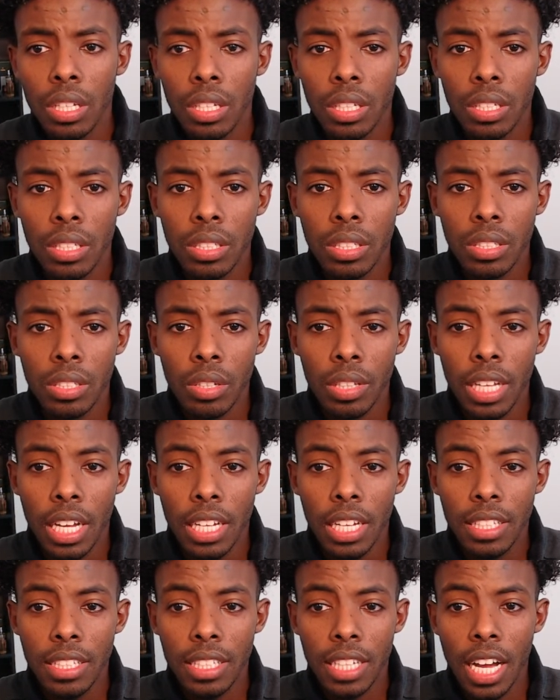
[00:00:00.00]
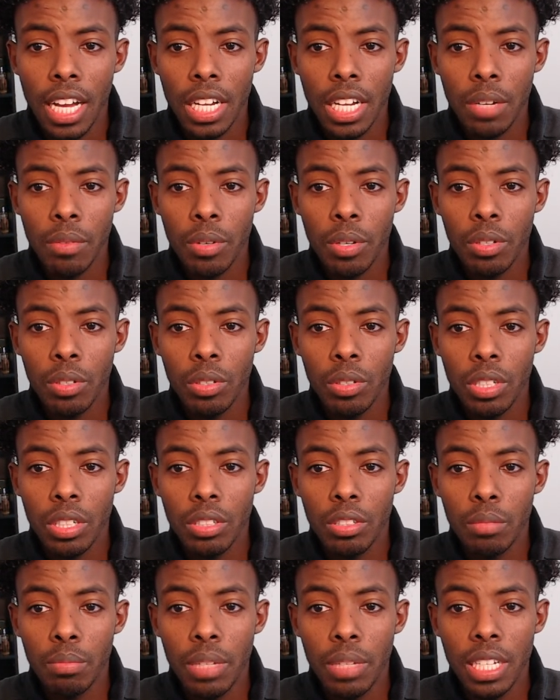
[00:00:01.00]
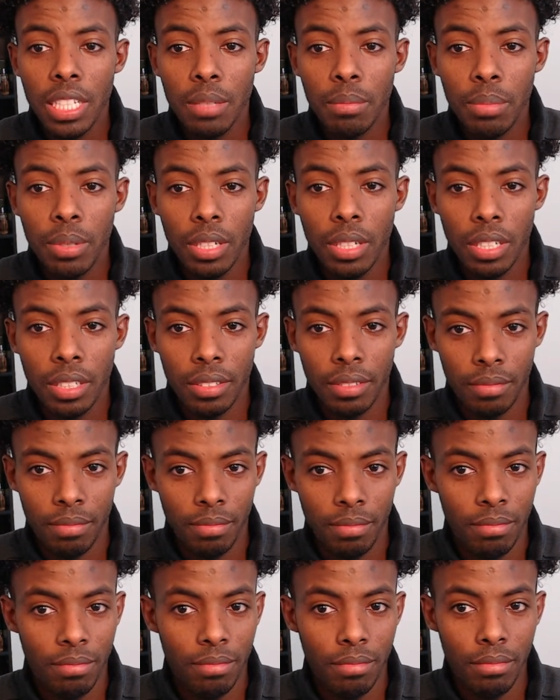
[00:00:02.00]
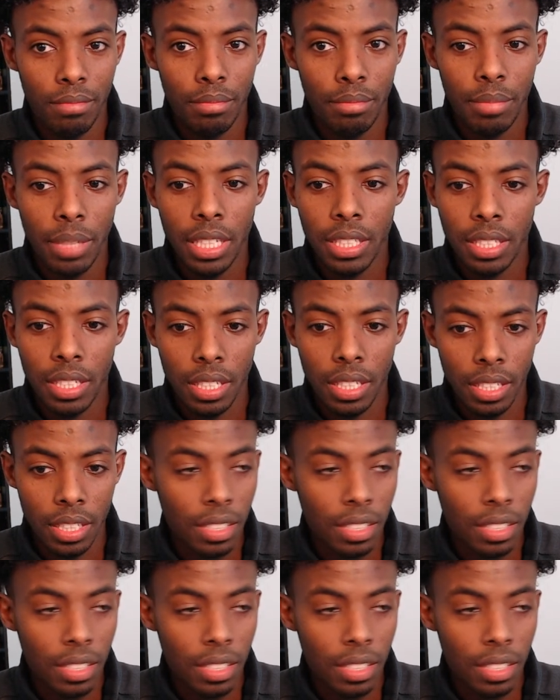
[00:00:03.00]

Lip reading: So that's kind of where we're looking to place a put. Basically.